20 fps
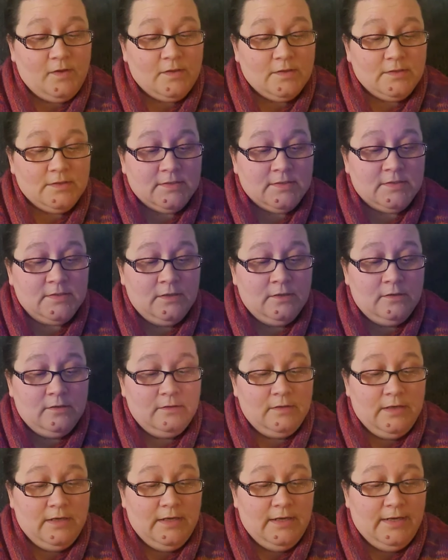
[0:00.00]

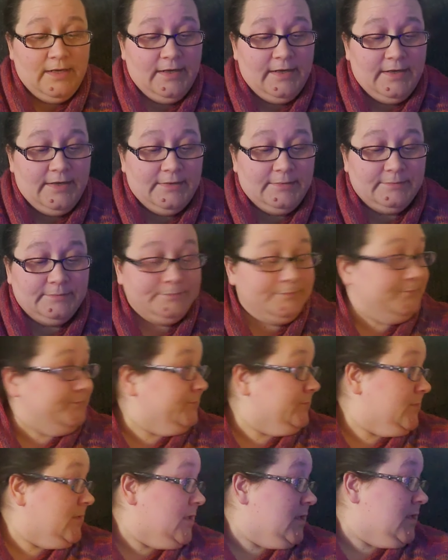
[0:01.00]
So,
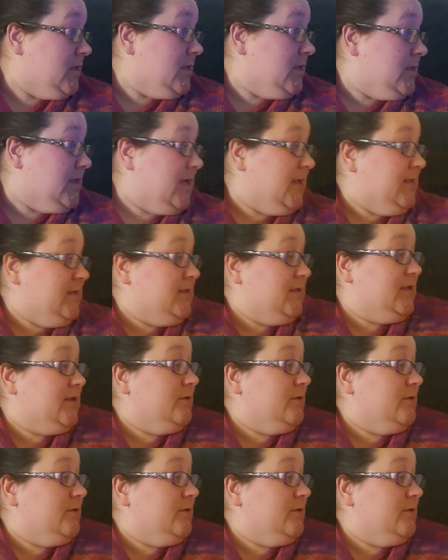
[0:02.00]
that's